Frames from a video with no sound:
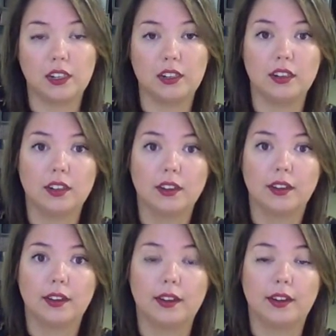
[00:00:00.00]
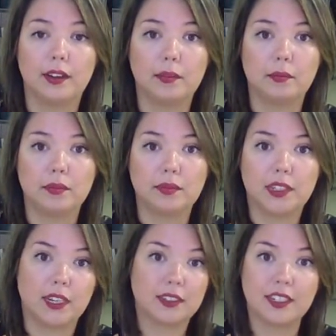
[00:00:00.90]
and
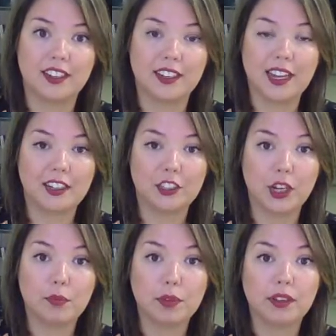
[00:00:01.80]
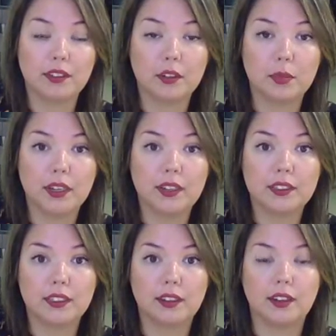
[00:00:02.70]
get to catch up a little
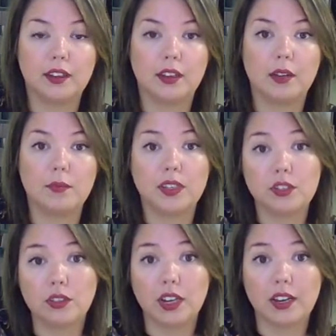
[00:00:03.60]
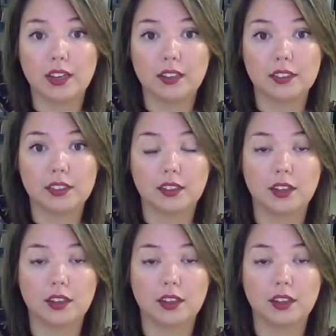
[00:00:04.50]
bit. I miss you guys.